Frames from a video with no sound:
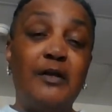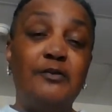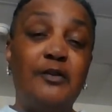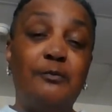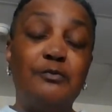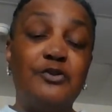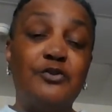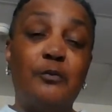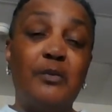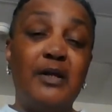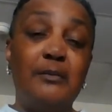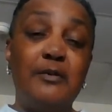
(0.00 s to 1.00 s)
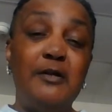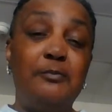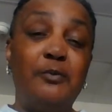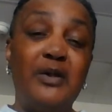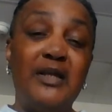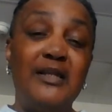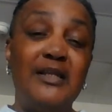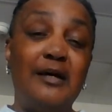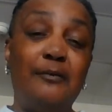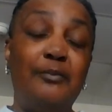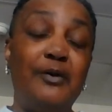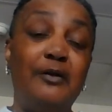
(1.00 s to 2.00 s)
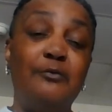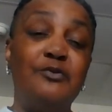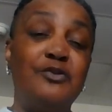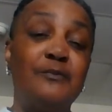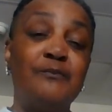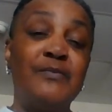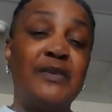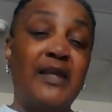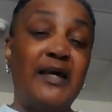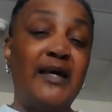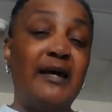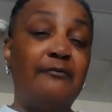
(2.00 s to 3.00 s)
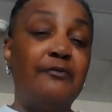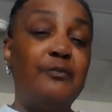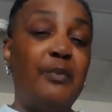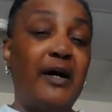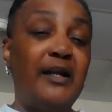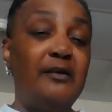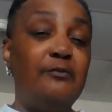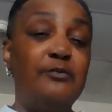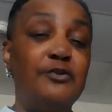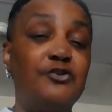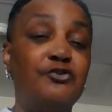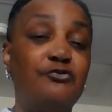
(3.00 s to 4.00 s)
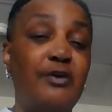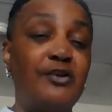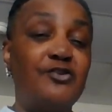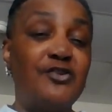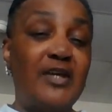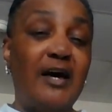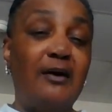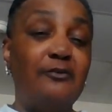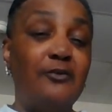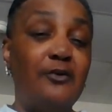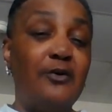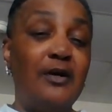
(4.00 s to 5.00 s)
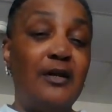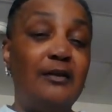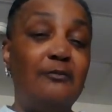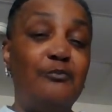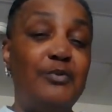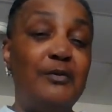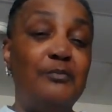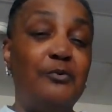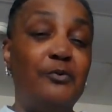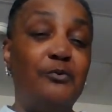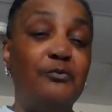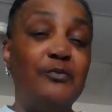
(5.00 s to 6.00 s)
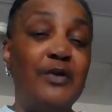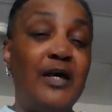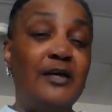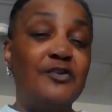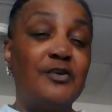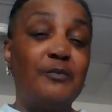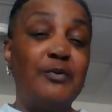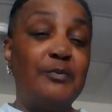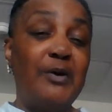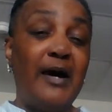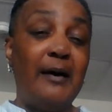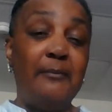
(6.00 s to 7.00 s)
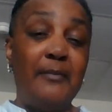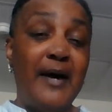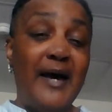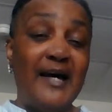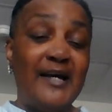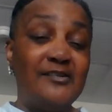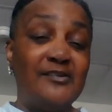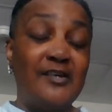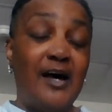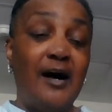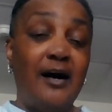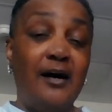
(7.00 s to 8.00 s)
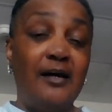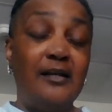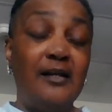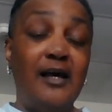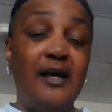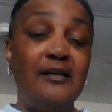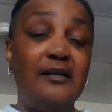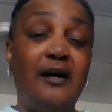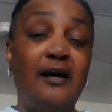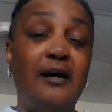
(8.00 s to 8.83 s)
there were so many people in there. But it was like everybody was stretched out, and some people had masks on, and